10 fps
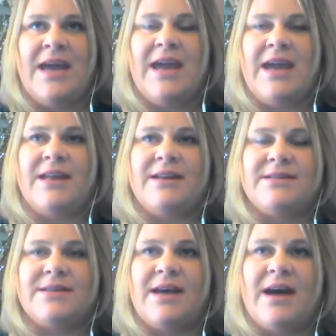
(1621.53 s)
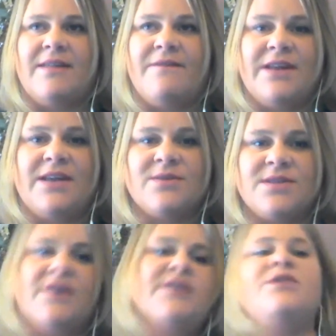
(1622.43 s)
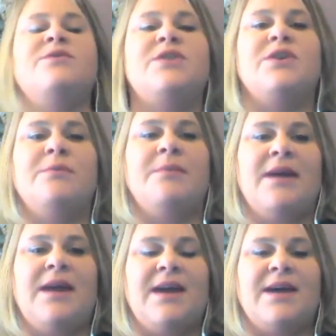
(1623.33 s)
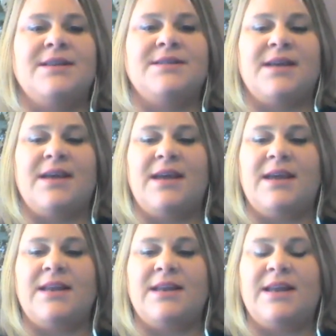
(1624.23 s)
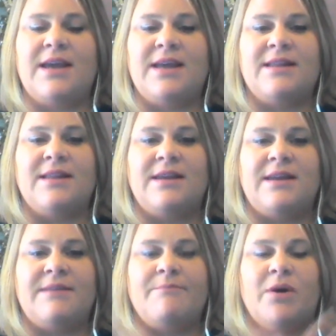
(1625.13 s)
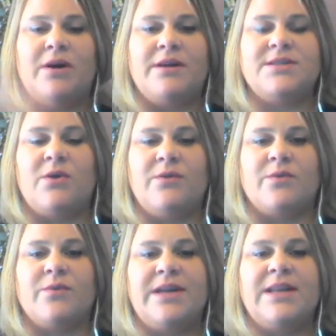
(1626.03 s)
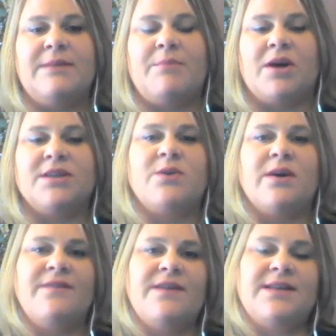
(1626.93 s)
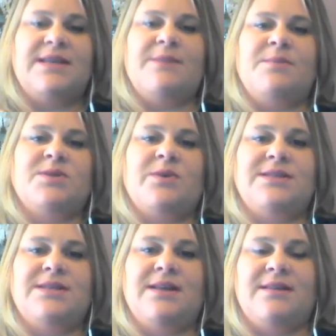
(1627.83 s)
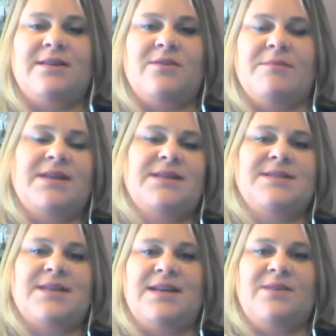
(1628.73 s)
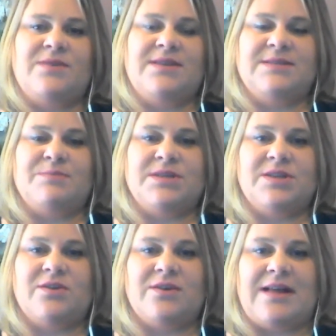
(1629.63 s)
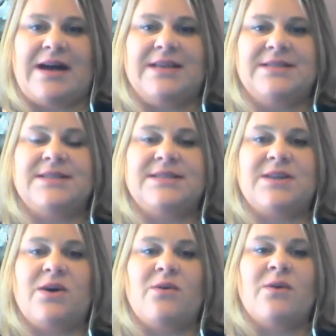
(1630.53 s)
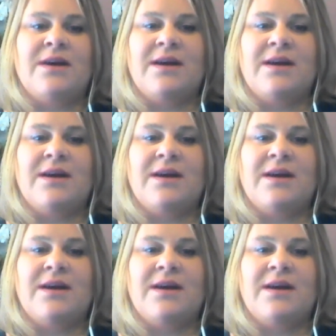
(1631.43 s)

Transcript: and the video's on YouTube. And in the book, so the reading part. So I'll give you an example. So I did a little mini study with this particular class, and so.